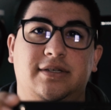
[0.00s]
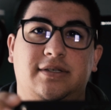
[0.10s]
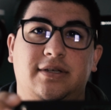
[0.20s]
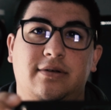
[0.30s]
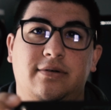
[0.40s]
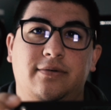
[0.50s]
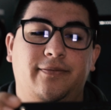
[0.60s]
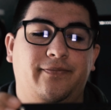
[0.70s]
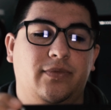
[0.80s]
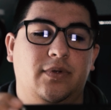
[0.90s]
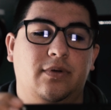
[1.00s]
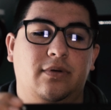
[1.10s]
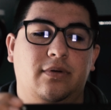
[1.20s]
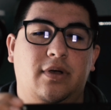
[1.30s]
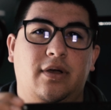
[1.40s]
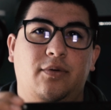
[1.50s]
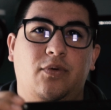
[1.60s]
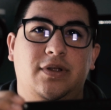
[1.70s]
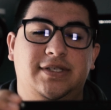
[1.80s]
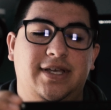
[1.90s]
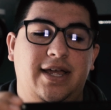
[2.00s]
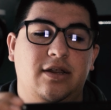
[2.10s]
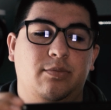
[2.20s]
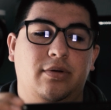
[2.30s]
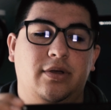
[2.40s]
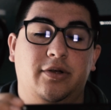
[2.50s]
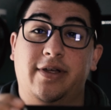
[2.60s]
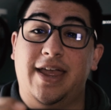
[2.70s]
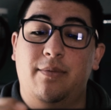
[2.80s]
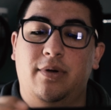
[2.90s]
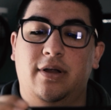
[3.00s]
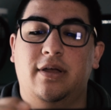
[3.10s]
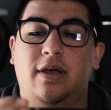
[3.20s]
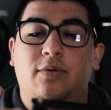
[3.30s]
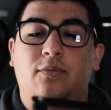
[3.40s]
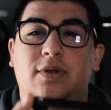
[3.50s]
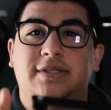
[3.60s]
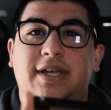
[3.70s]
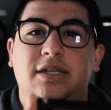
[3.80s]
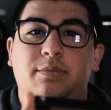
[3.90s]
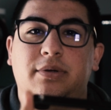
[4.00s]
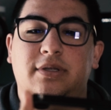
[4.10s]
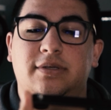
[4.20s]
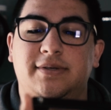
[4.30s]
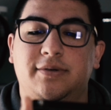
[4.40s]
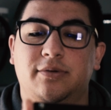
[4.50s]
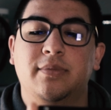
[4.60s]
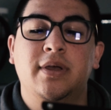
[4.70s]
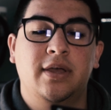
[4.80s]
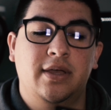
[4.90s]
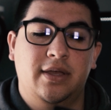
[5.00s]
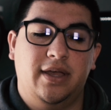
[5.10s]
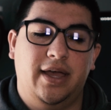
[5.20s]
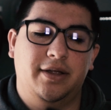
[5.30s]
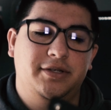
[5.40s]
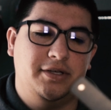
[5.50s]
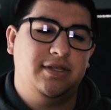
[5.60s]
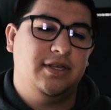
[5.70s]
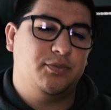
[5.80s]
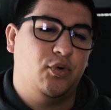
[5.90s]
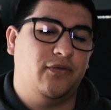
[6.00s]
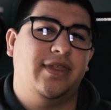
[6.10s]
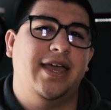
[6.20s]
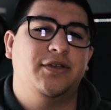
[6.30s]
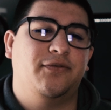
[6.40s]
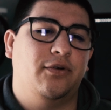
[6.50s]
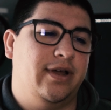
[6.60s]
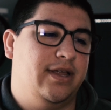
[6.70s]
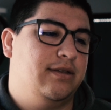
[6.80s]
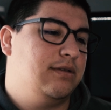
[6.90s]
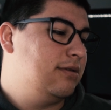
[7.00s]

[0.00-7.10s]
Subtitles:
So on one side you put your camera, on one side you put the Zoom. And I was using this more for the H4n